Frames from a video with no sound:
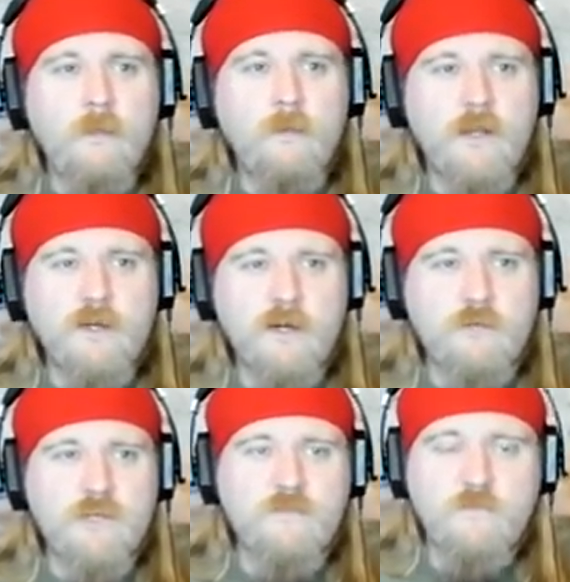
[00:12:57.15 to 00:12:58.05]
But in
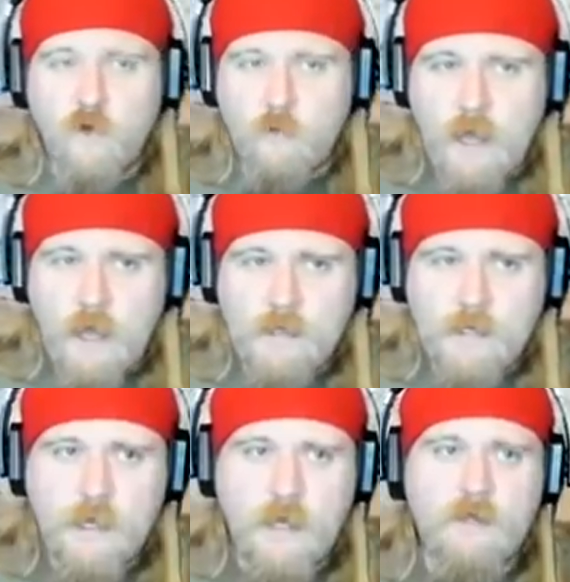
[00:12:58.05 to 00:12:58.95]
terms of
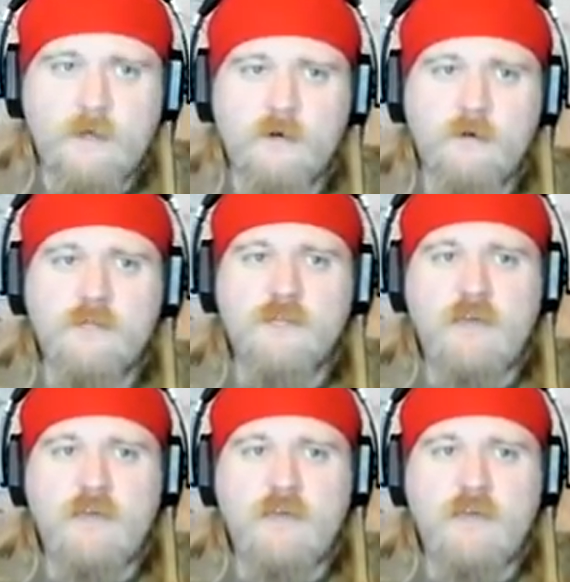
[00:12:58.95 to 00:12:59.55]
format and in terms